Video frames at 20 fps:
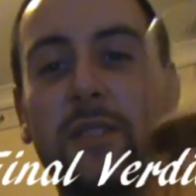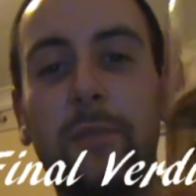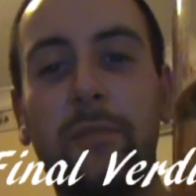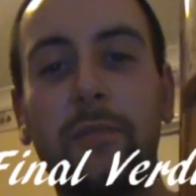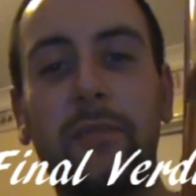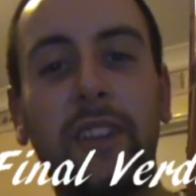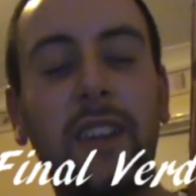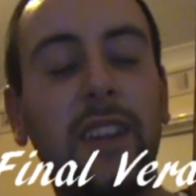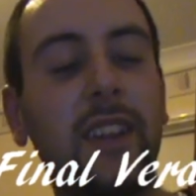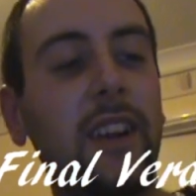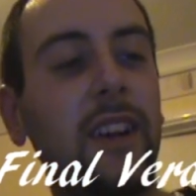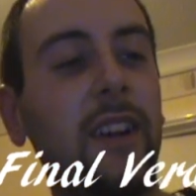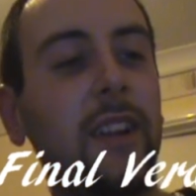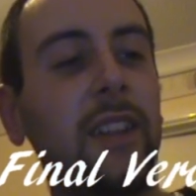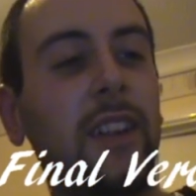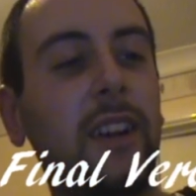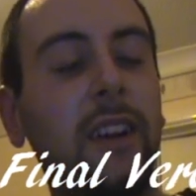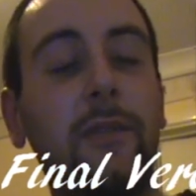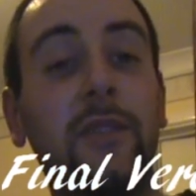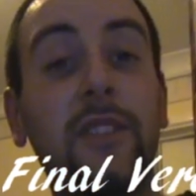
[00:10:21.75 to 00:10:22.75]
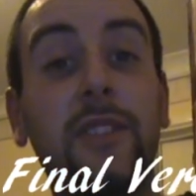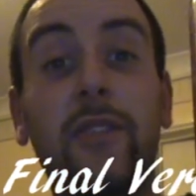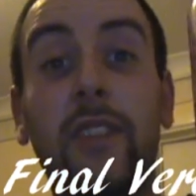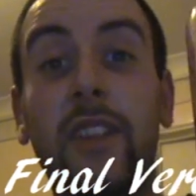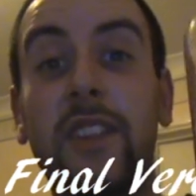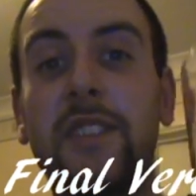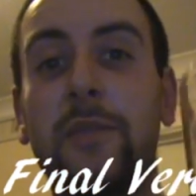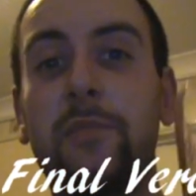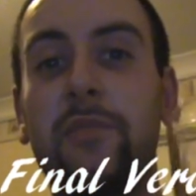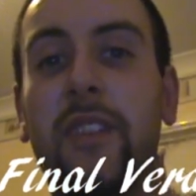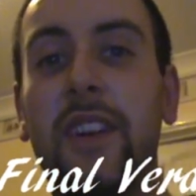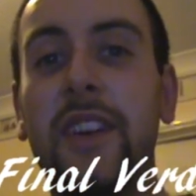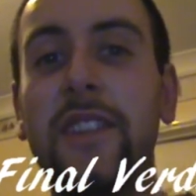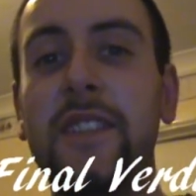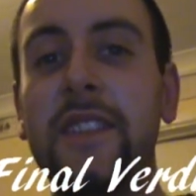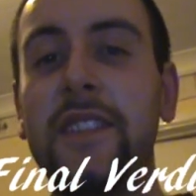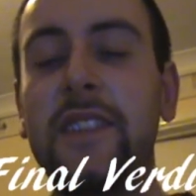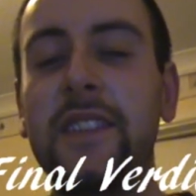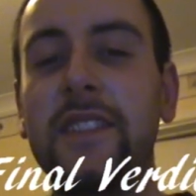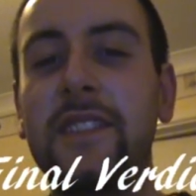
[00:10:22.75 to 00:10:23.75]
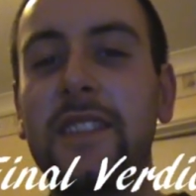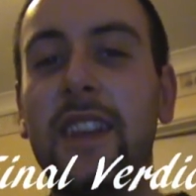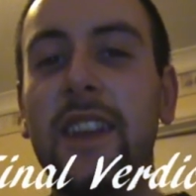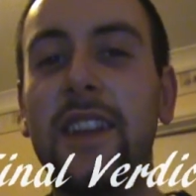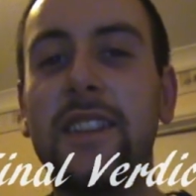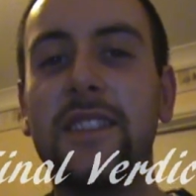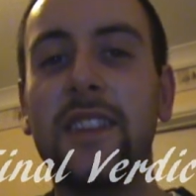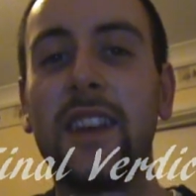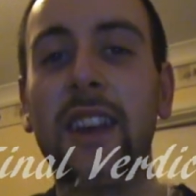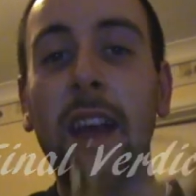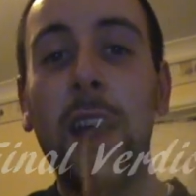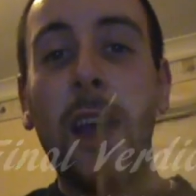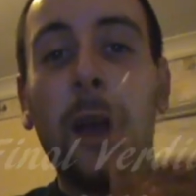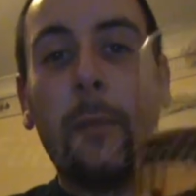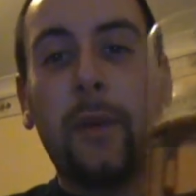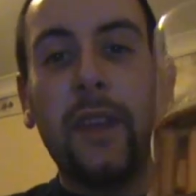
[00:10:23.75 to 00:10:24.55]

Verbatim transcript: So, you know, life is full of surprises, isn't it?